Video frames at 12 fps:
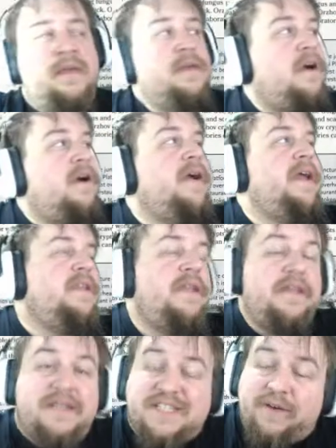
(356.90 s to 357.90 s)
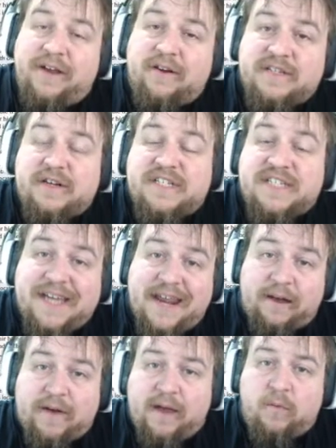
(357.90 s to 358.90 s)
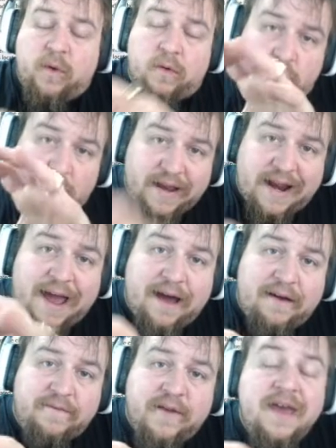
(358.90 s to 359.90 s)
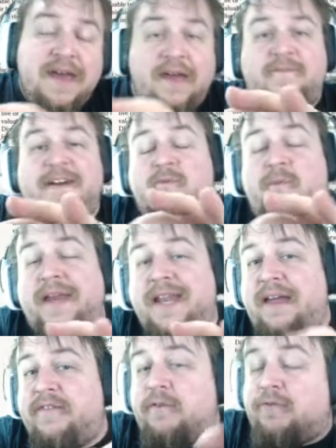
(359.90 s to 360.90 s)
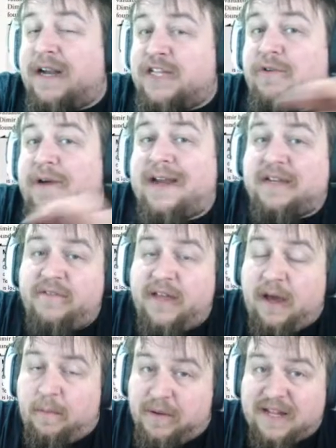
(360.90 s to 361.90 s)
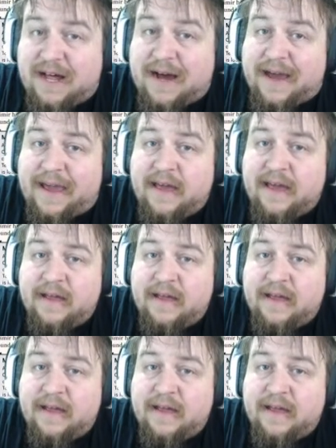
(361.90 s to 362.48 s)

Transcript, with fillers: All right. So here's our setting, right? We're, we're going to have... In fact, we can even retroactively apply